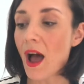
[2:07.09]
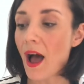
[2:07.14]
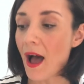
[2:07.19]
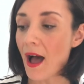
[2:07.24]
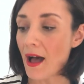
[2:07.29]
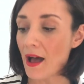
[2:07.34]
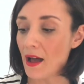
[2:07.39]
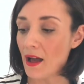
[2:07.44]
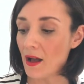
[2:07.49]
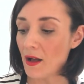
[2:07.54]

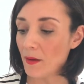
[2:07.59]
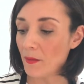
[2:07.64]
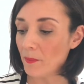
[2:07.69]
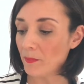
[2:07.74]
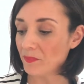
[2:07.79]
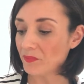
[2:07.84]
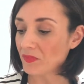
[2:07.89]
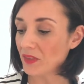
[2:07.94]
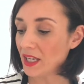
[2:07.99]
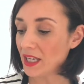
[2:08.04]

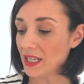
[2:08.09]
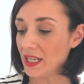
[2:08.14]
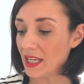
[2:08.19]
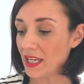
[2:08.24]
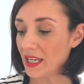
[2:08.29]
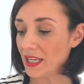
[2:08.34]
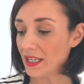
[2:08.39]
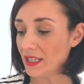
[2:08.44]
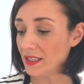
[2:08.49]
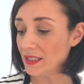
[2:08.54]
It
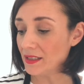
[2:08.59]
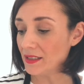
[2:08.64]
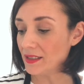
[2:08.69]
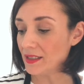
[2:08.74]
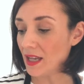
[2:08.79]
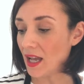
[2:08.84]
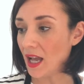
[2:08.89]
is